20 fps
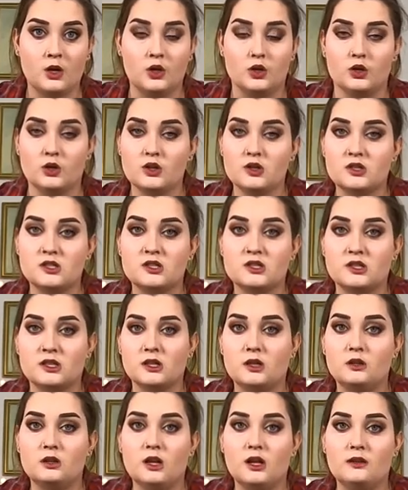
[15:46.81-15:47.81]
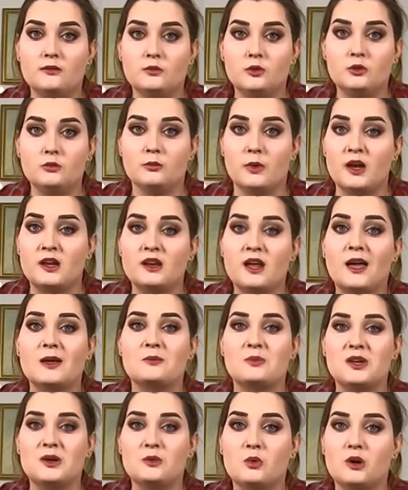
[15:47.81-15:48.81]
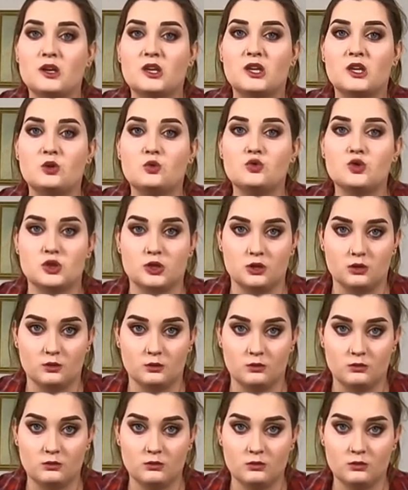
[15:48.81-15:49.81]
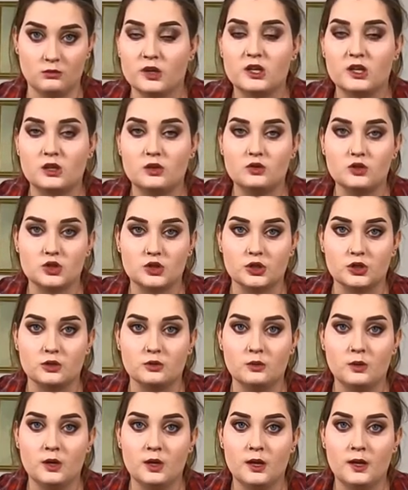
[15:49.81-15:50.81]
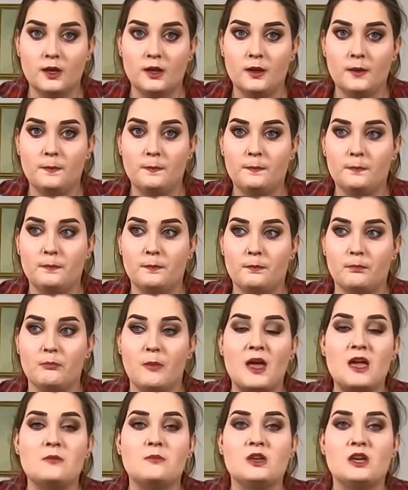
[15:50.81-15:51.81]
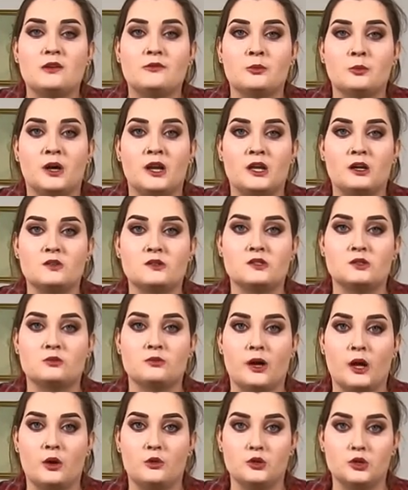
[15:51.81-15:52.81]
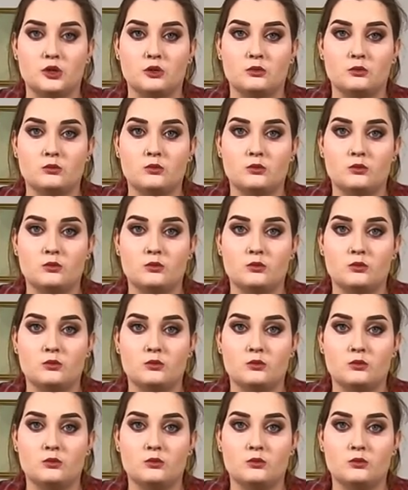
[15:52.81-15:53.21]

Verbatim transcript: Your skill level may not be what kills you. What kills you may be everybody else around you.